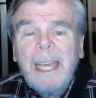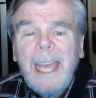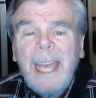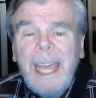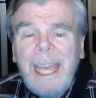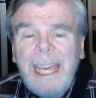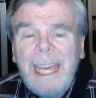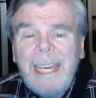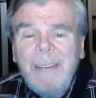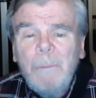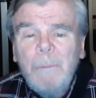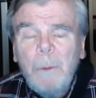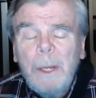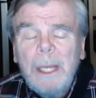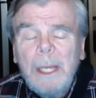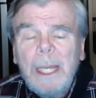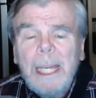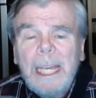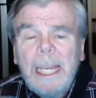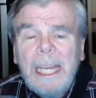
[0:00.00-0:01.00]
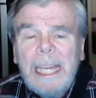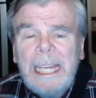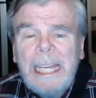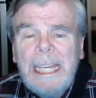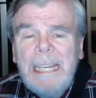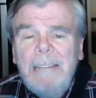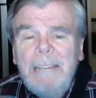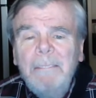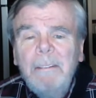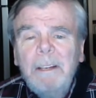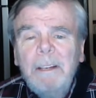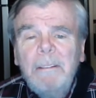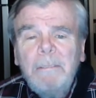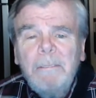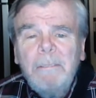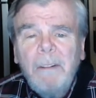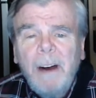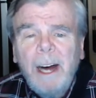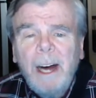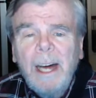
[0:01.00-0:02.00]
can we even
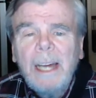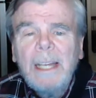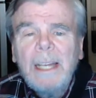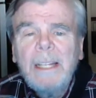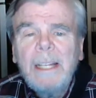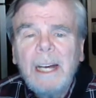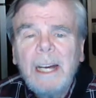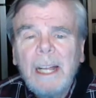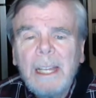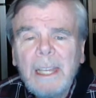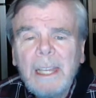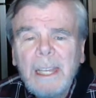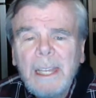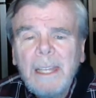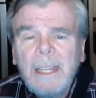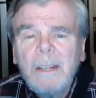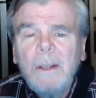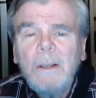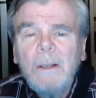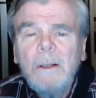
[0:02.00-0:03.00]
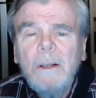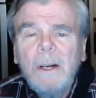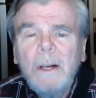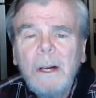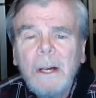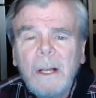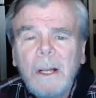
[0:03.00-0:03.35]
find a little